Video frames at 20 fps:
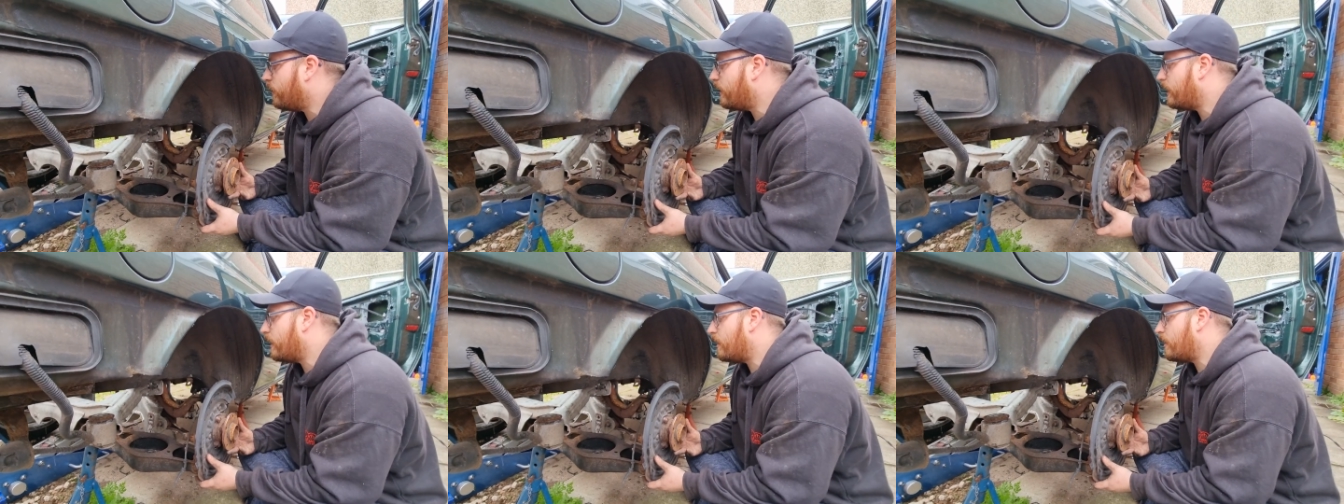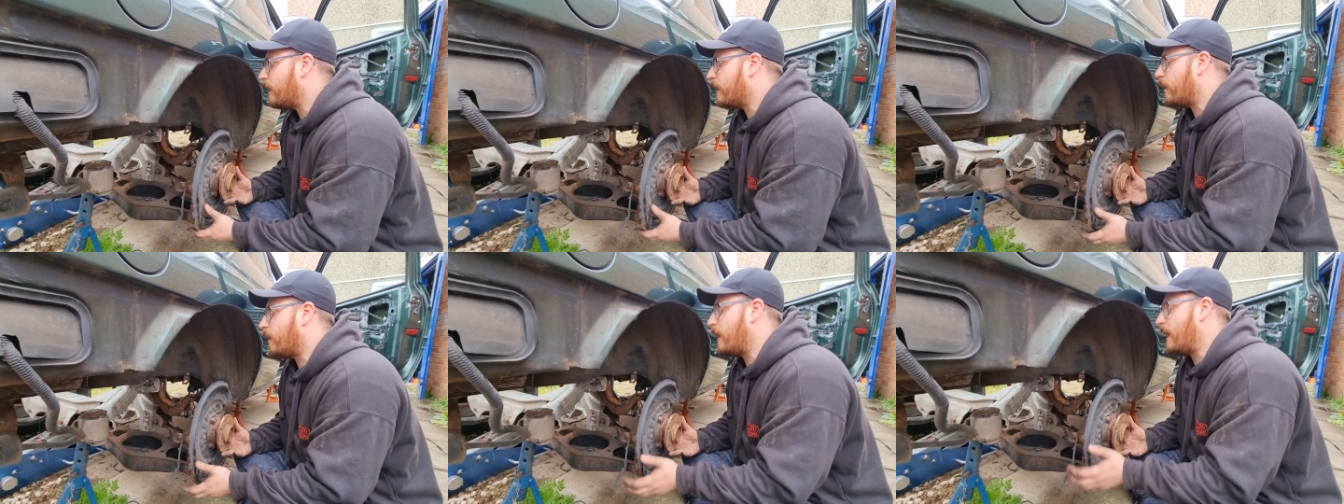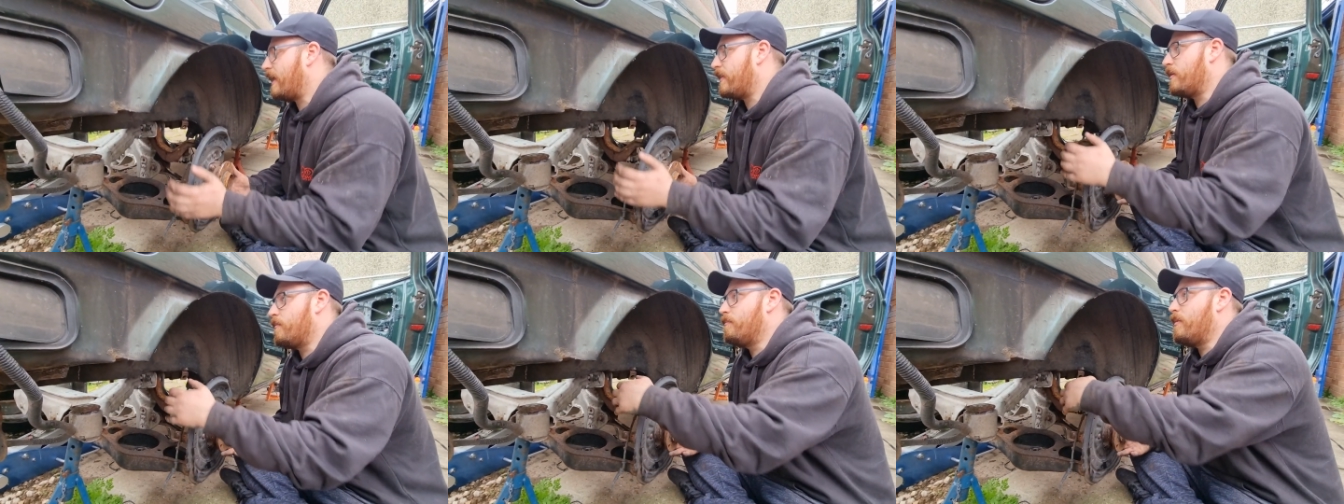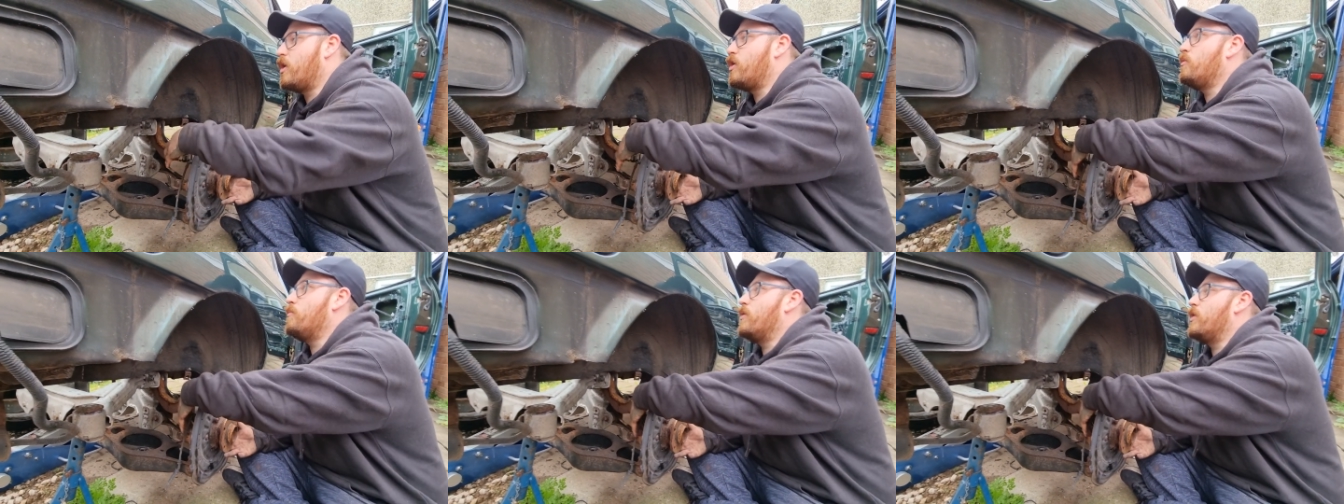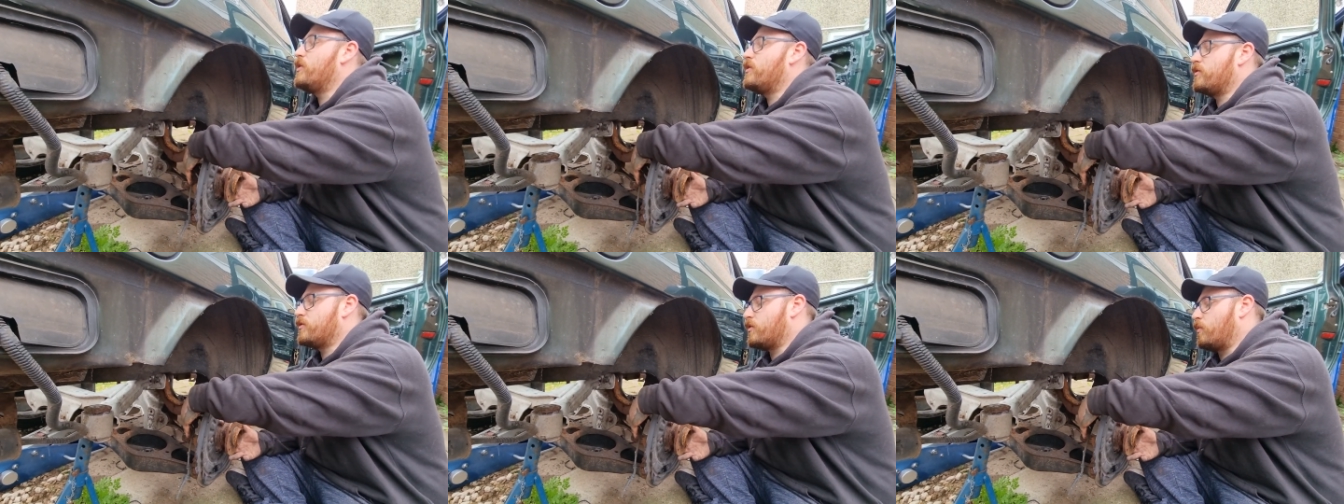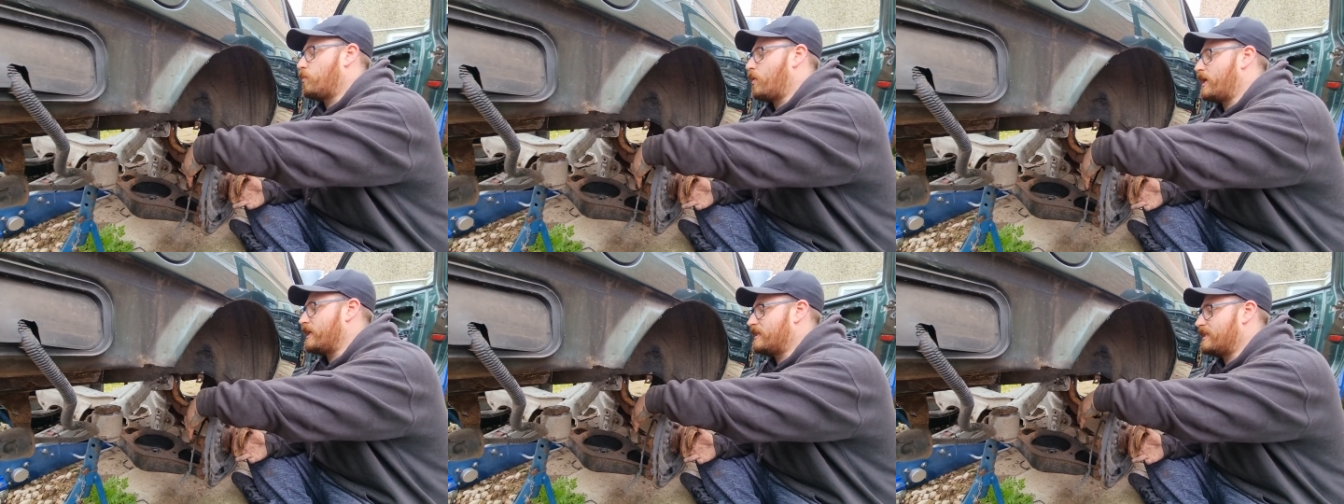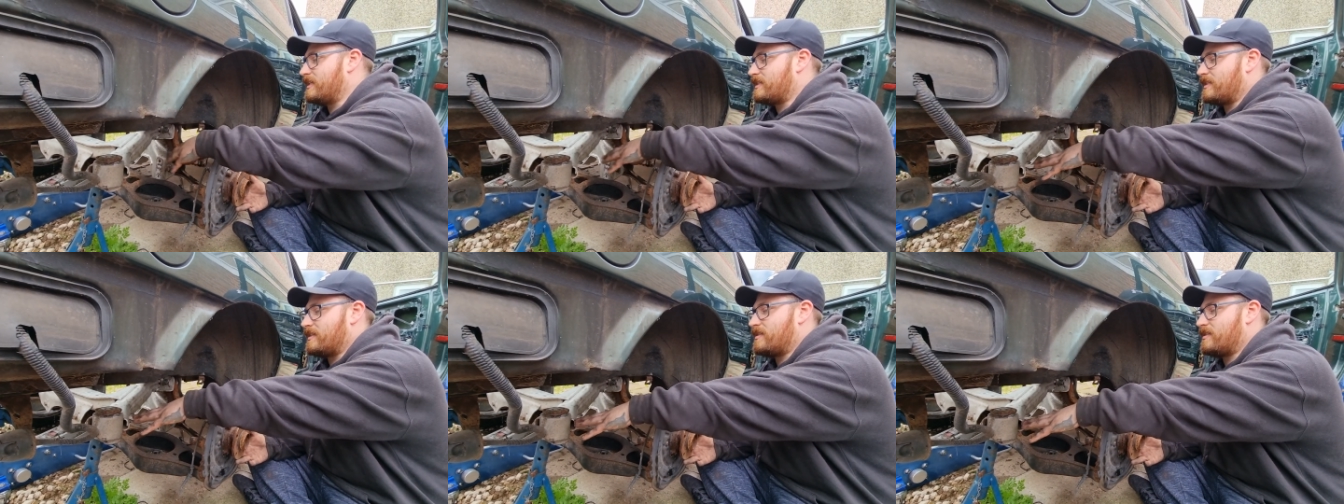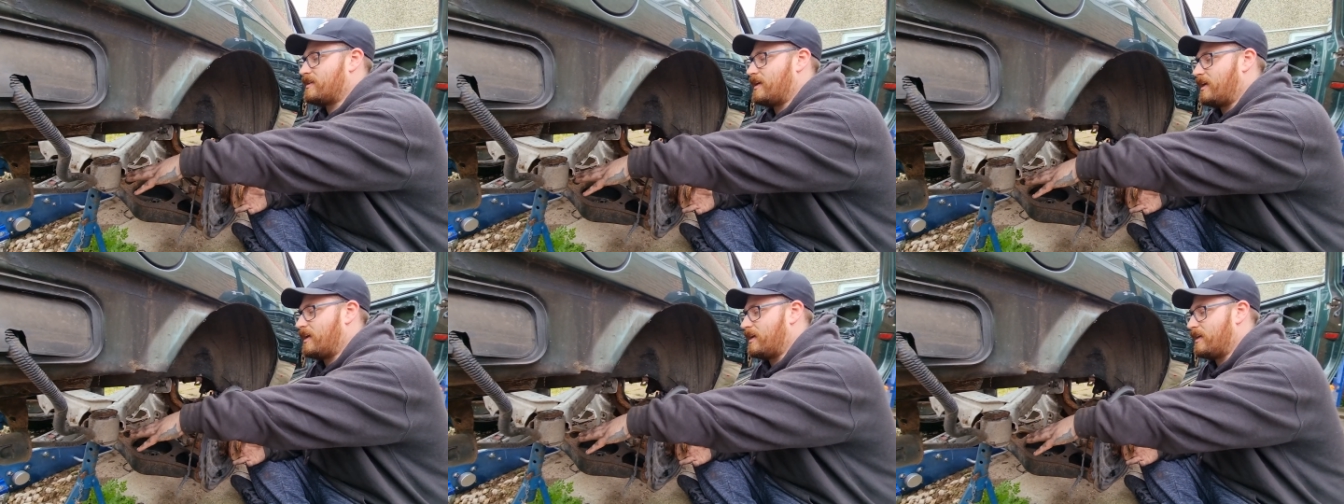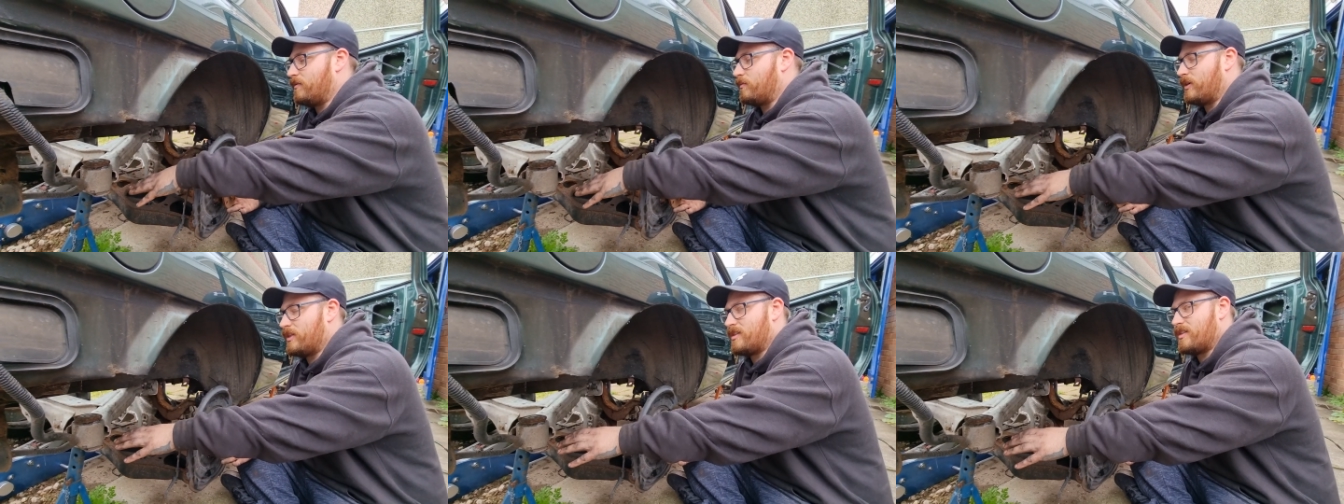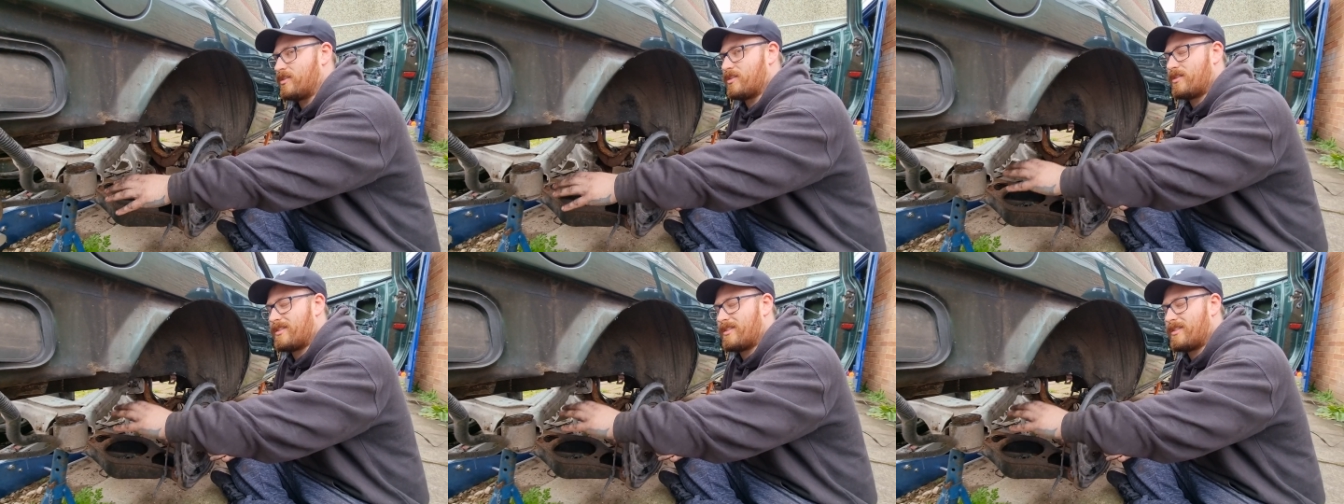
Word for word: it and at the moment the way this is sitting which is